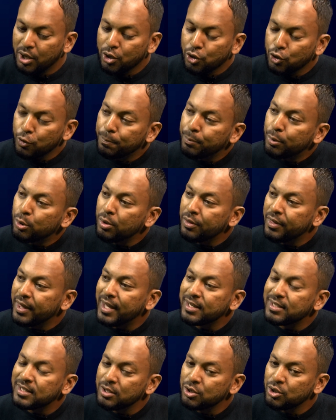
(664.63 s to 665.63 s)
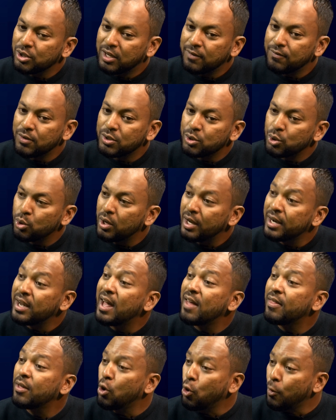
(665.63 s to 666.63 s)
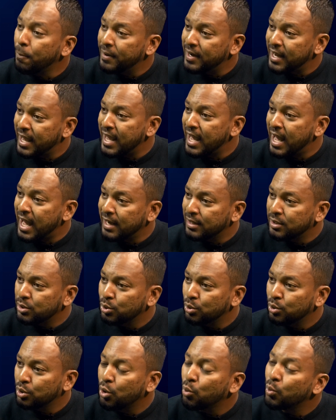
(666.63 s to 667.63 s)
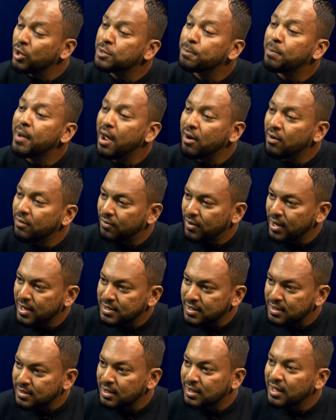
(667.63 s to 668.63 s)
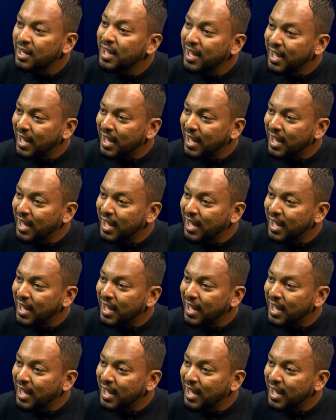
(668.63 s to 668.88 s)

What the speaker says: You pull that and you give it to another open AI tool which paraphrases it,